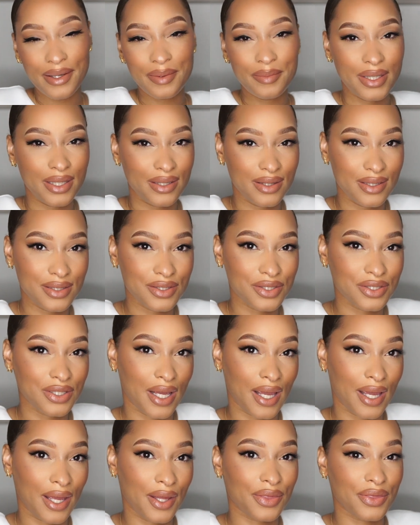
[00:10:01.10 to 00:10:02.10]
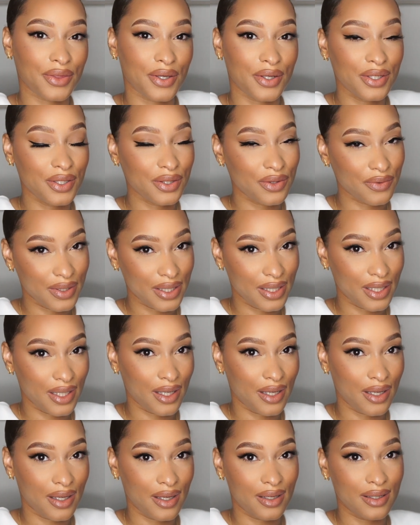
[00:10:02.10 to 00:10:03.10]
I am in the shade
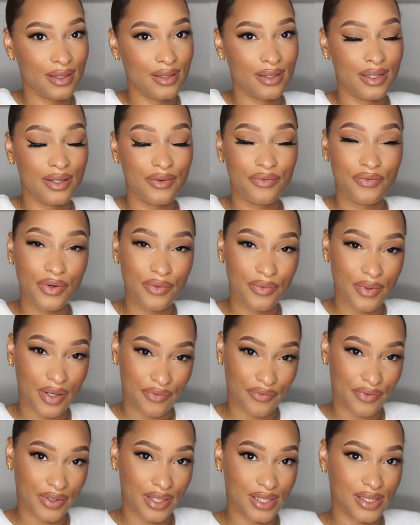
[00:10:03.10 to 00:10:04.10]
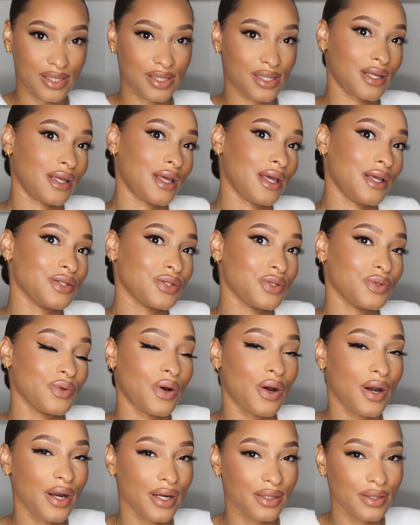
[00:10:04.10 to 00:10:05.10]
33 for reference, in
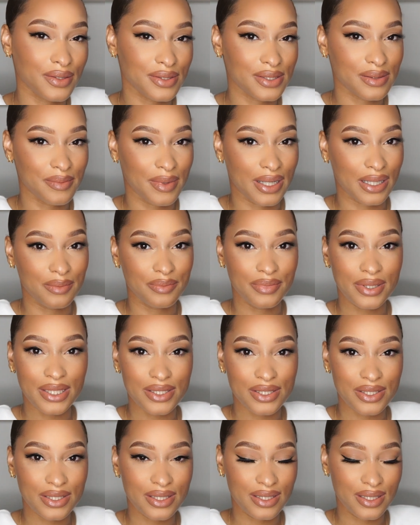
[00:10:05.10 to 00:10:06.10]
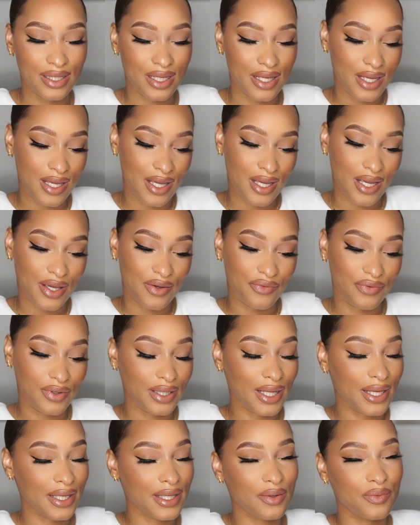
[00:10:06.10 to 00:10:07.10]
case you are close to my complexion,
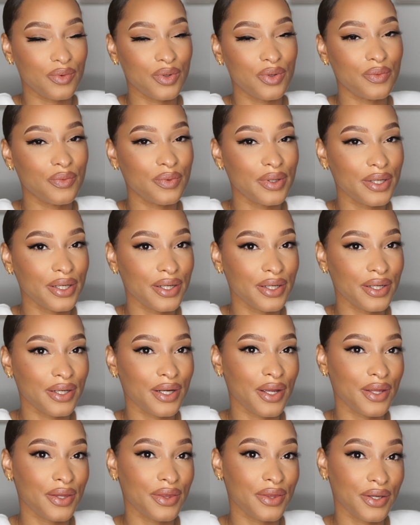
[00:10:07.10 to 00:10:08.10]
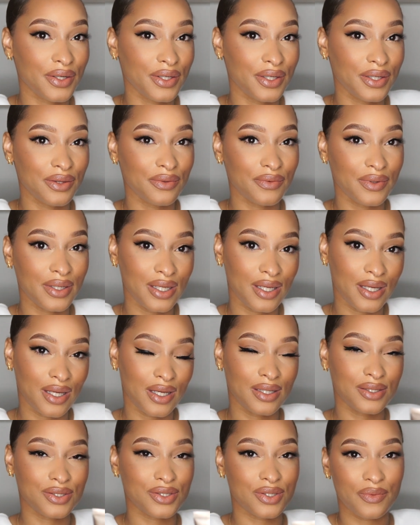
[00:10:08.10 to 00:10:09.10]
feel like it will work.
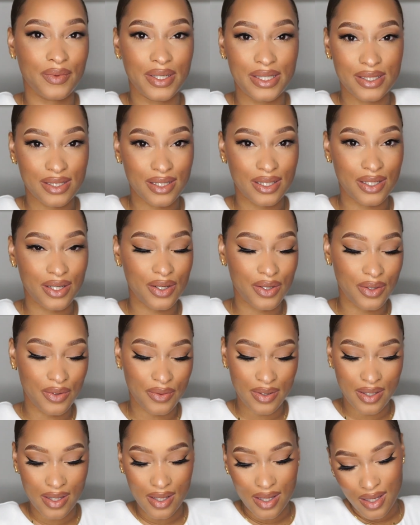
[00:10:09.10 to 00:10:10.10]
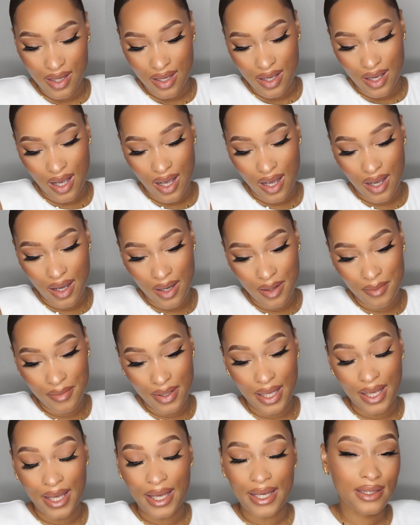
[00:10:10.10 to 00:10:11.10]
33 is your way to go.
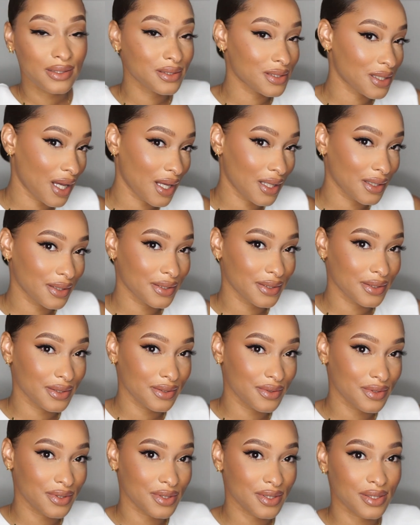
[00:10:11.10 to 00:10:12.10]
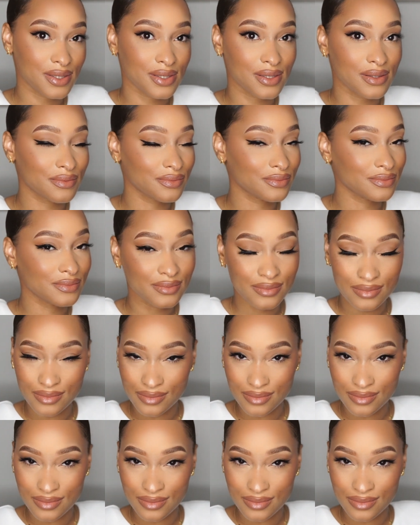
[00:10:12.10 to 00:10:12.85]
$8.